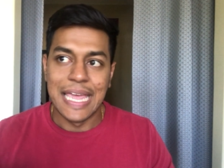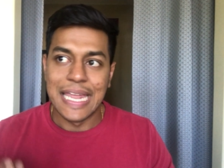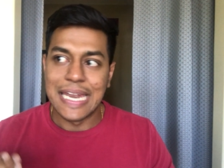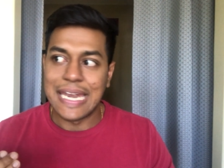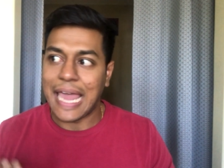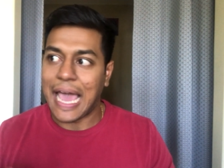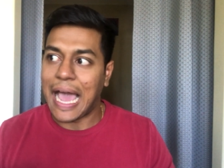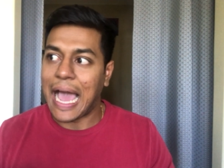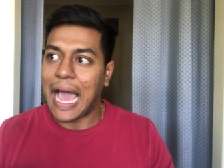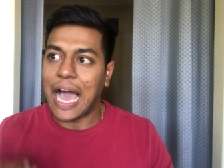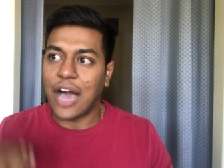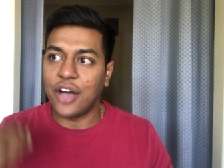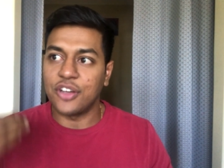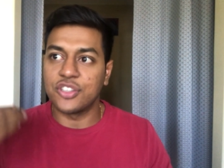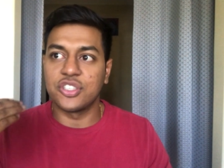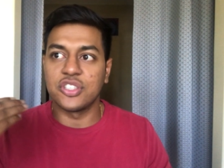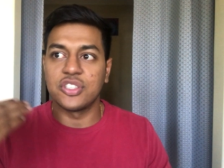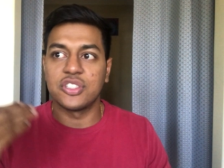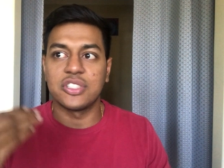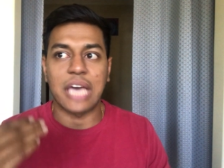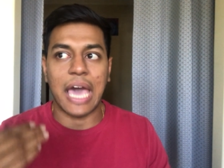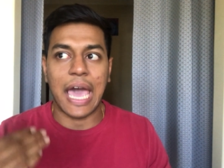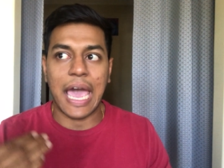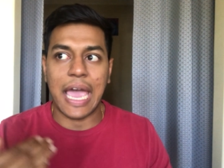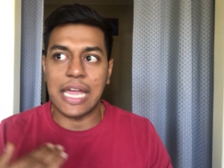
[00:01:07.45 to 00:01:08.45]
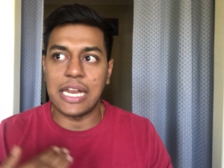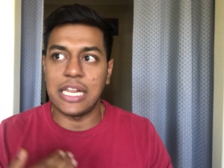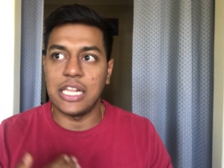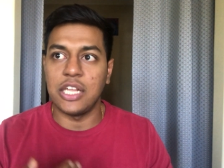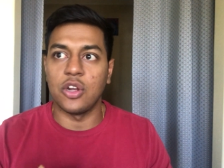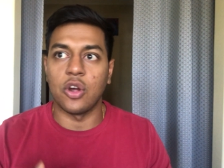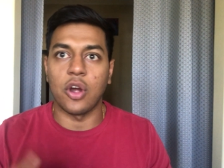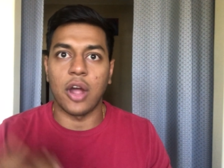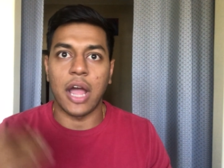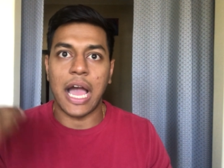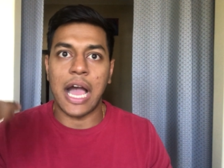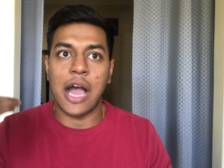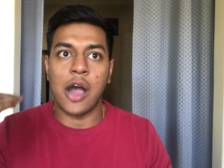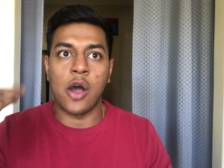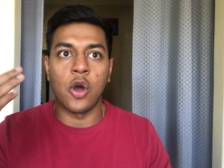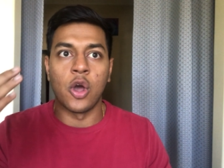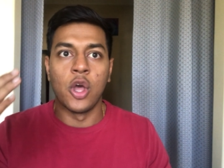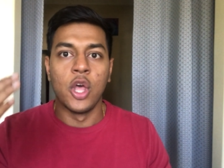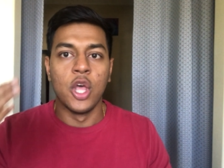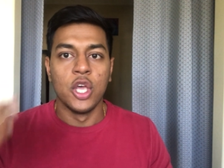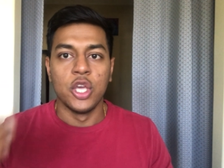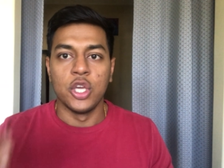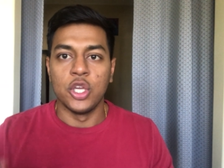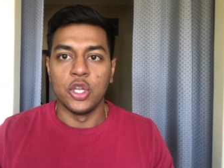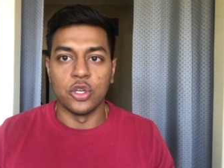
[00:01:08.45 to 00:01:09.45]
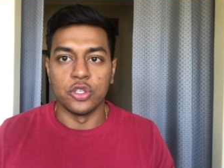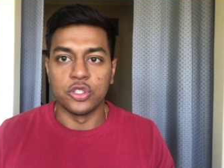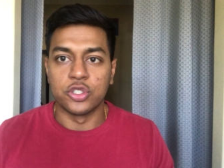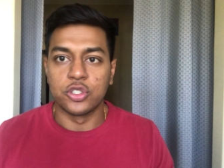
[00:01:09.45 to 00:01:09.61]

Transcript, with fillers: Now, how society or how, you know,